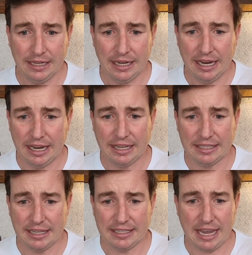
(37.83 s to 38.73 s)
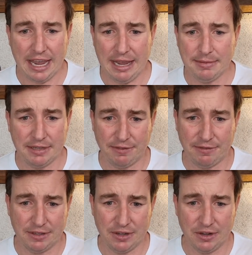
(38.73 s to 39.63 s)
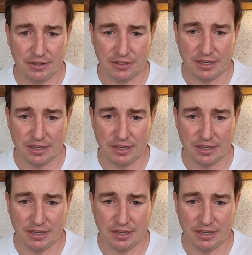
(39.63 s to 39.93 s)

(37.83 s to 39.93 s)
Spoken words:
and you can see there's heaps of different songs.